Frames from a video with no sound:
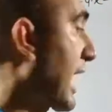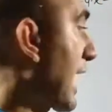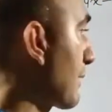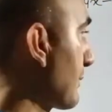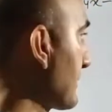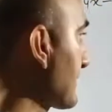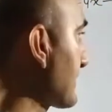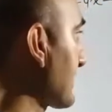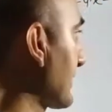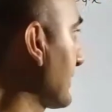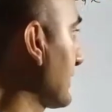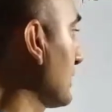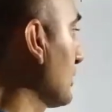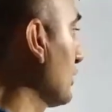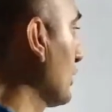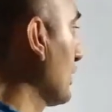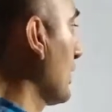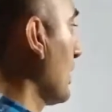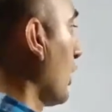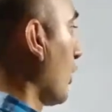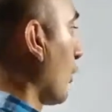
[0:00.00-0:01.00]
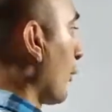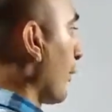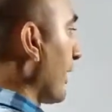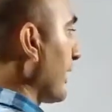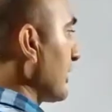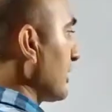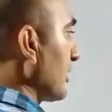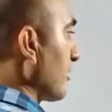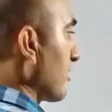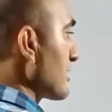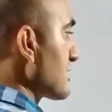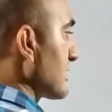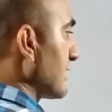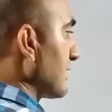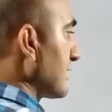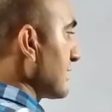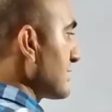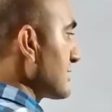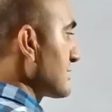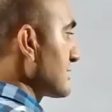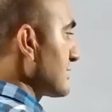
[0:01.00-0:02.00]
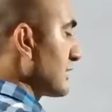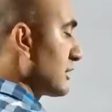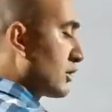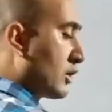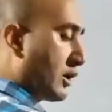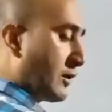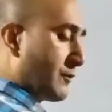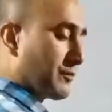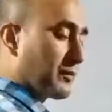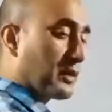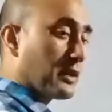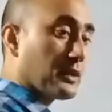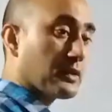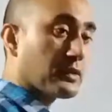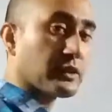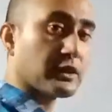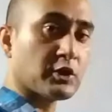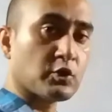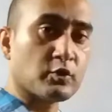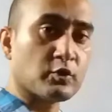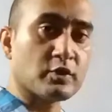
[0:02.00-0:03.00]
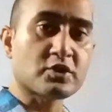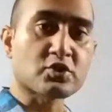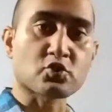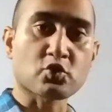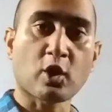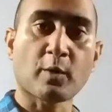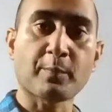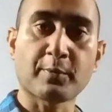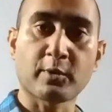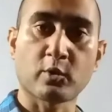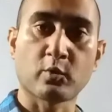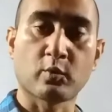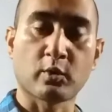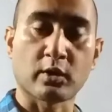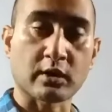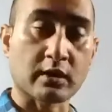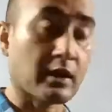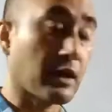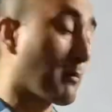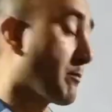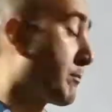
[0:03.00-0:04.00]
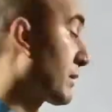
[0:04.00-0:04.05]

I will tell you. When your result is 0, then you stop your work.